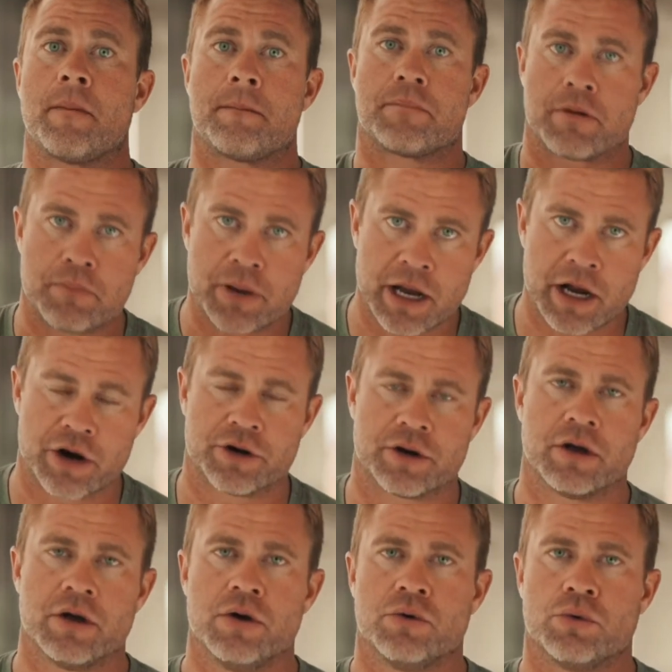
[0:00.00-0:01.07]
prepared.
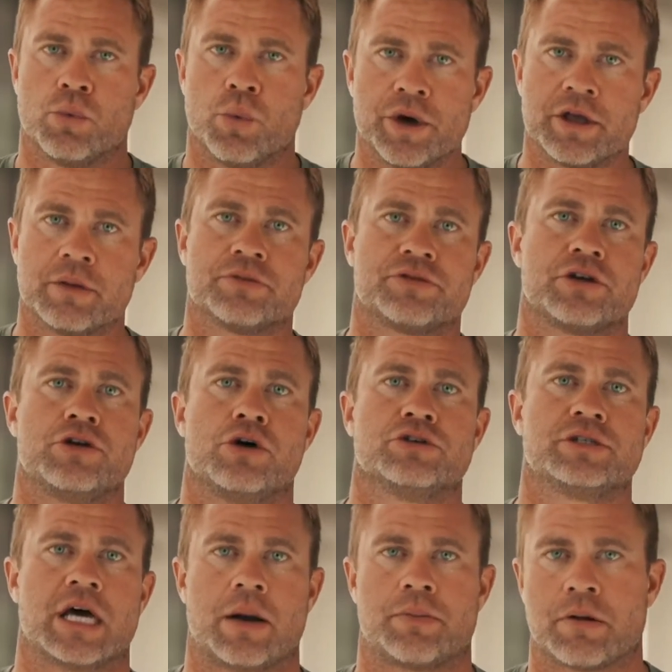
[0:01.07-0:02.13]
Williamson knows
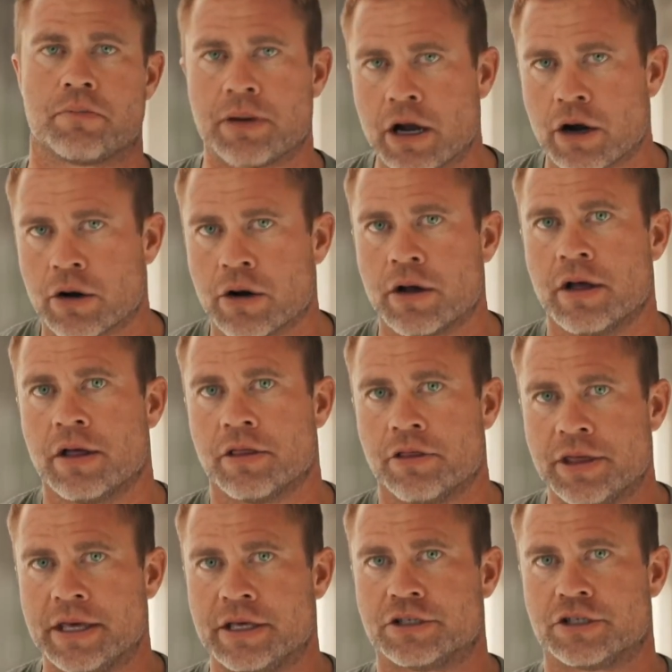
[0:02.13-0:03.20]
how to prepare
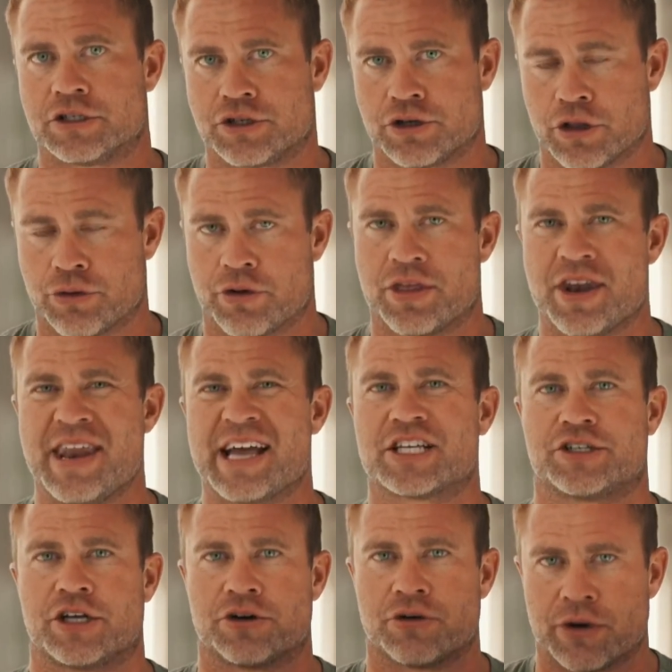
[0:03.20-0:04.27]
these children, the next
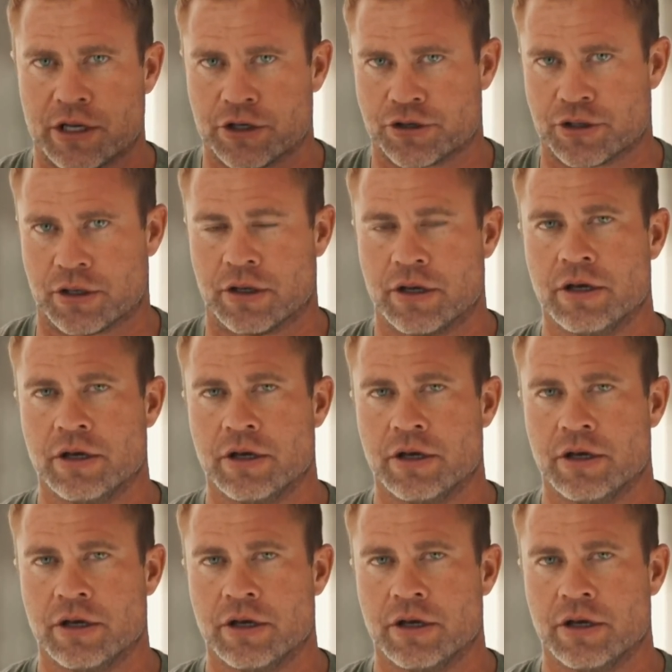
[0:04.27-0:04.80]
generation,